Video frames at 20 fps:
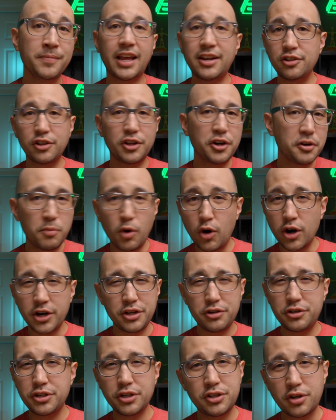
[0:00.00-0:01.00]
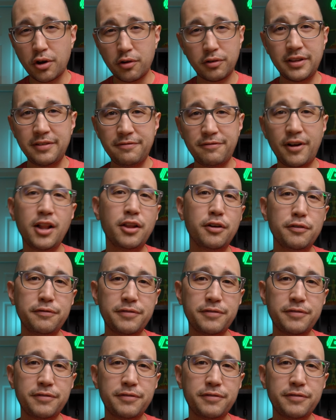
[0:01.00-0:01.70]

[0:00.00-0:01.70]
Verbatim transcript: And to learn more, you should totally follow